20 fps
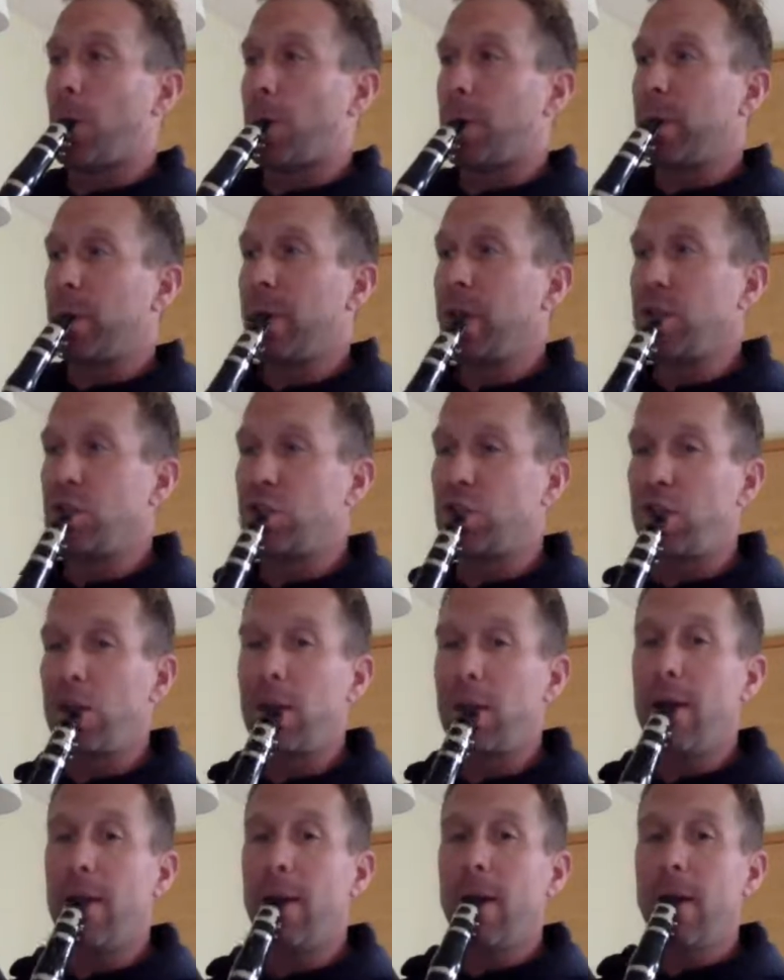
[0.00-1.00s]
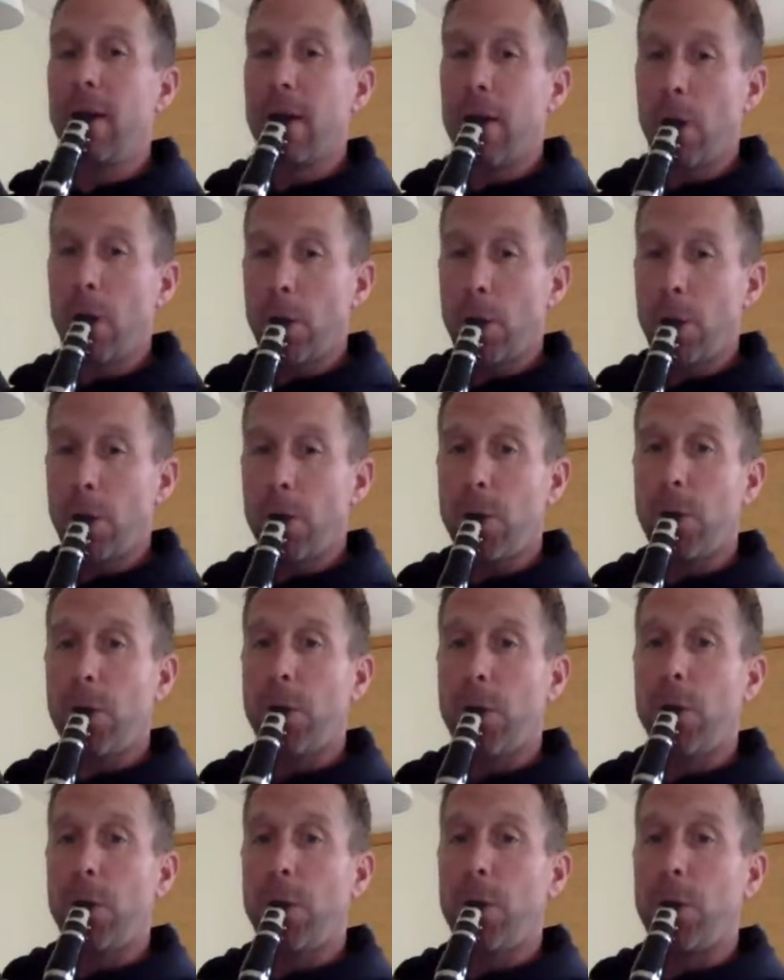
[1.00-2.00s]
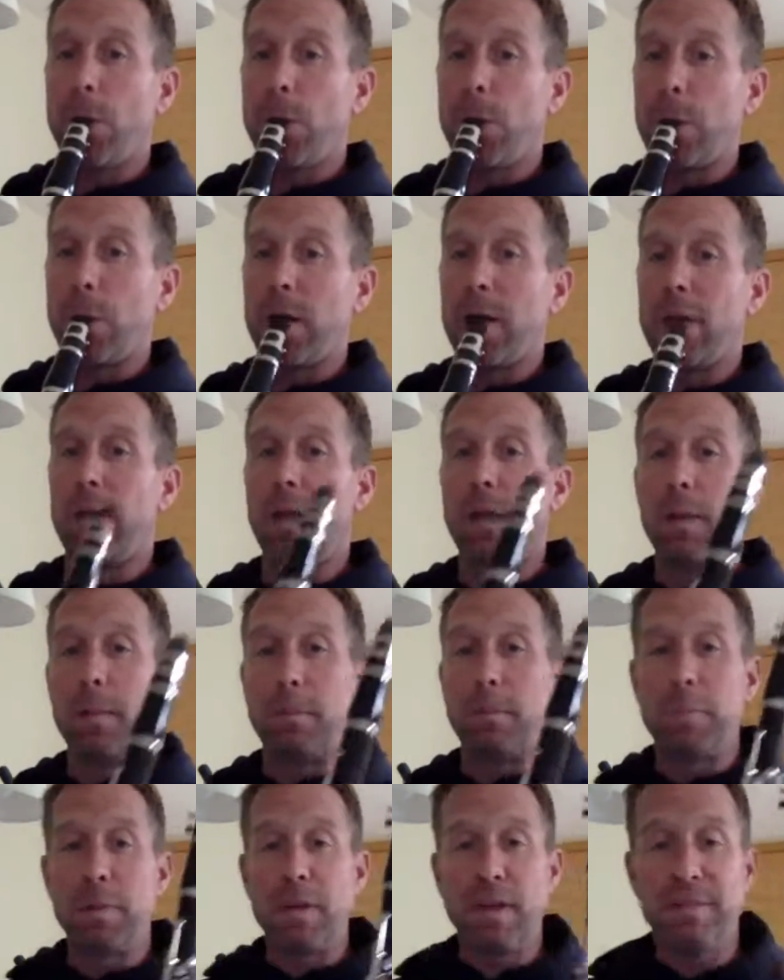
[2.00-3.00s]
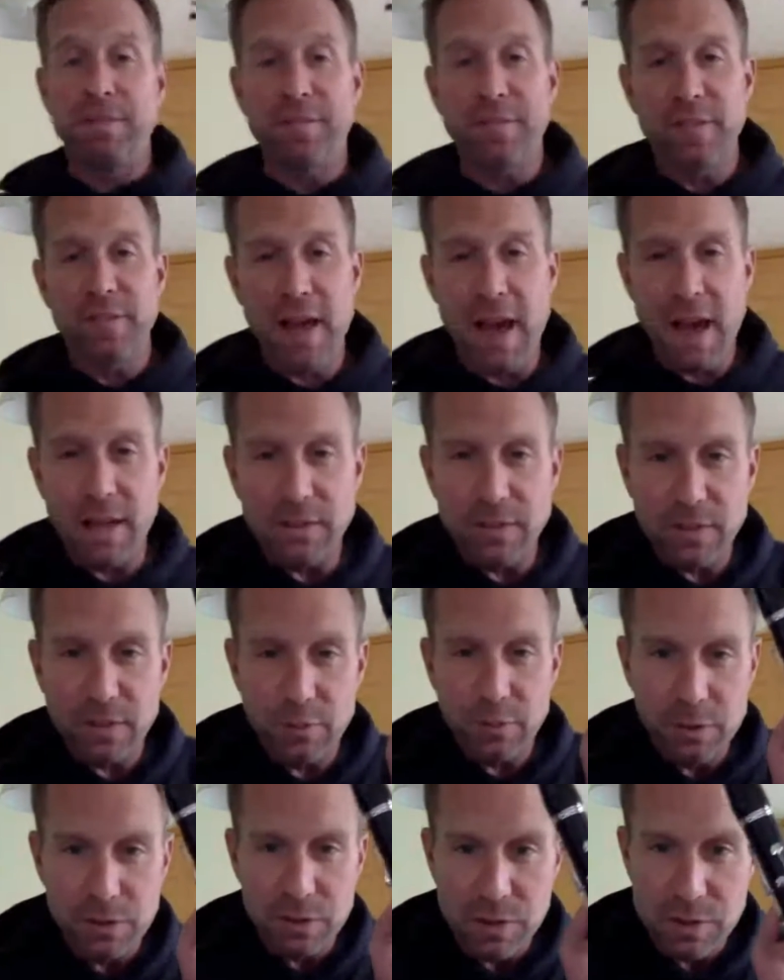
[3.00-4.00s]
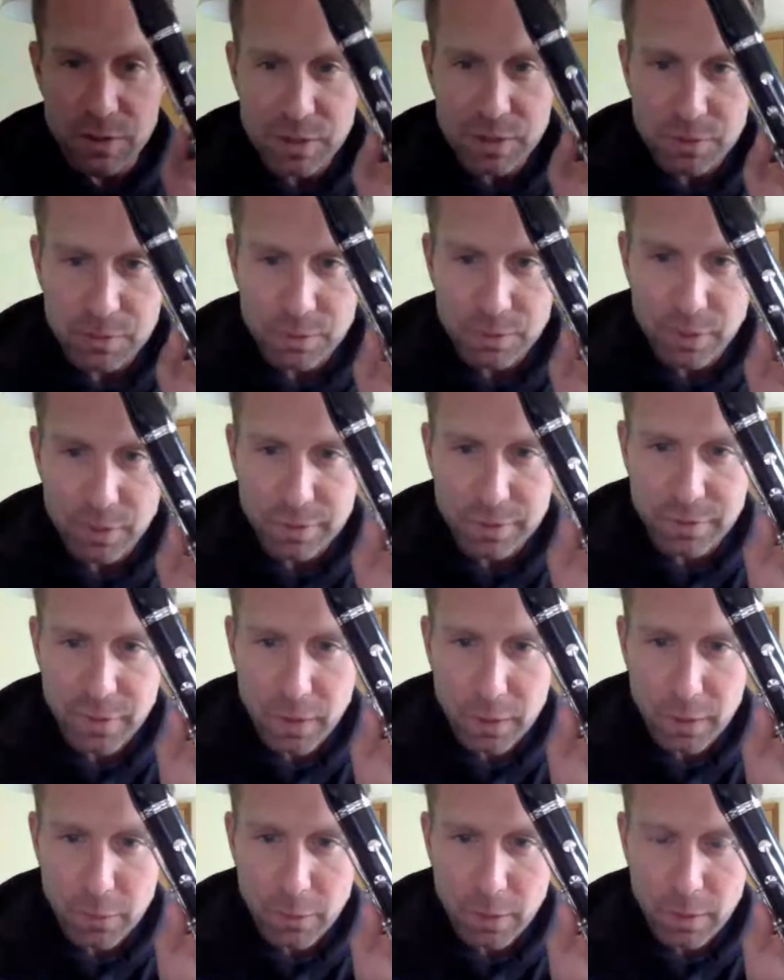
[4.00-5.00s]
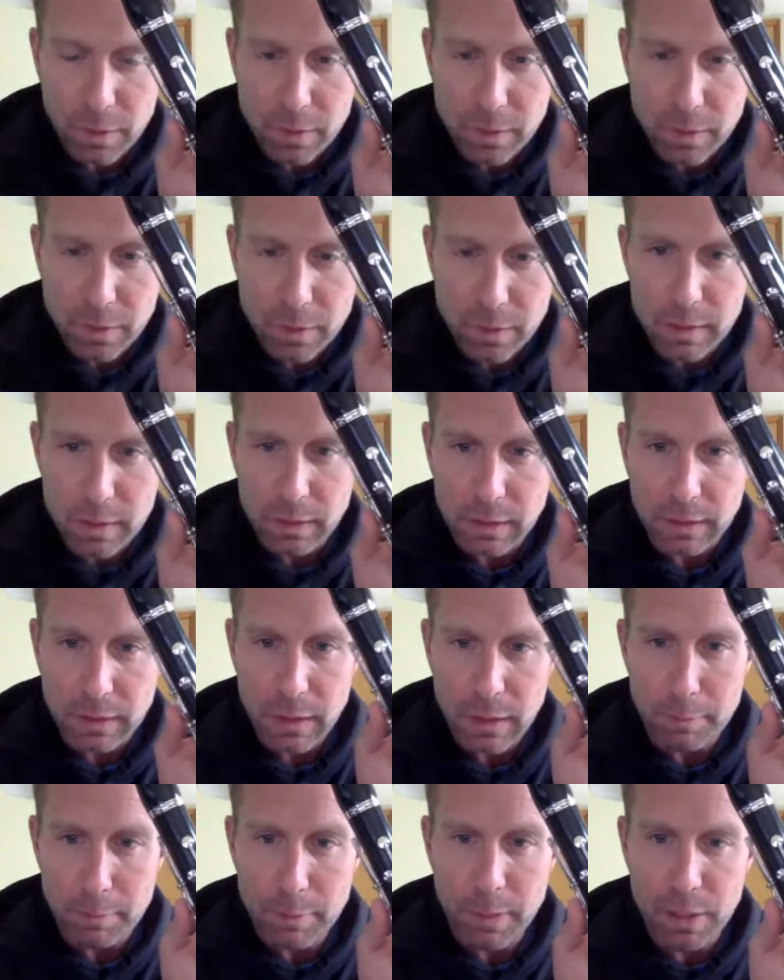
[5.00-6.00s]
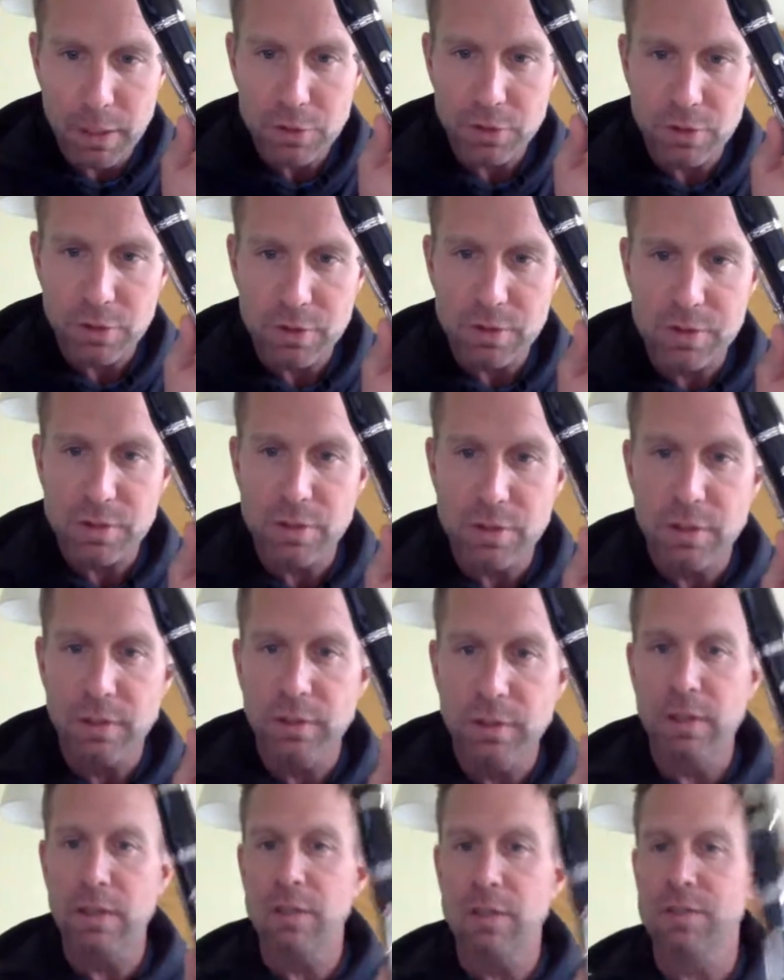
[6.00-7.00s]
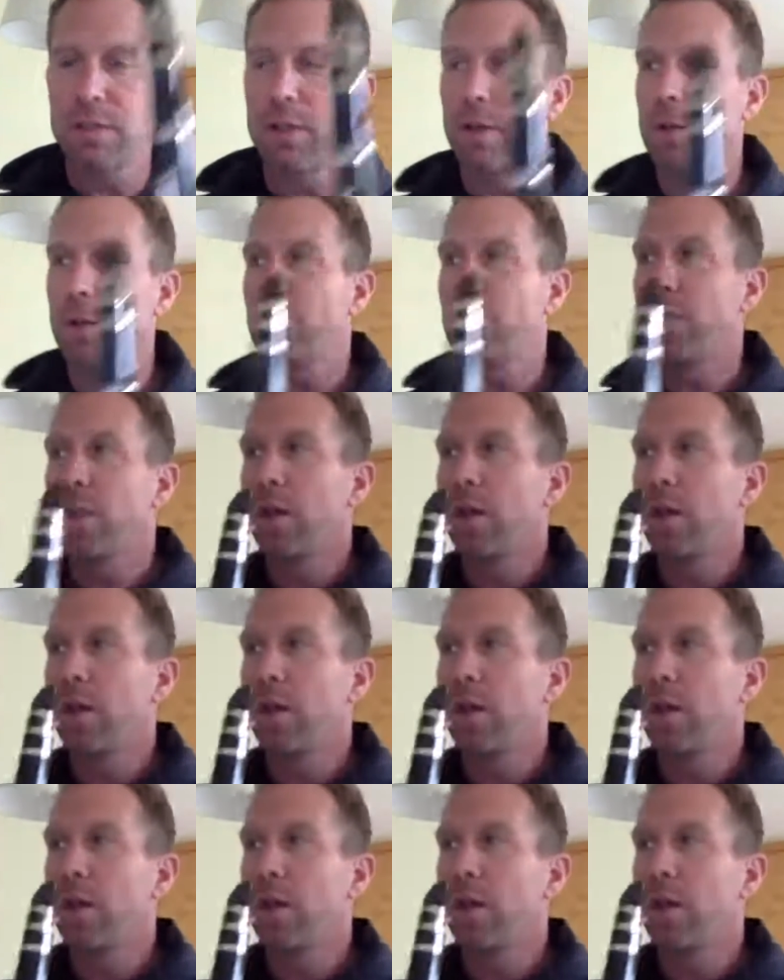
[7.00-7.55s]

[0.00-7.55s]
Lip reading: Then G. And then B flat, which is this really fun one, the kind of pinchers keys here.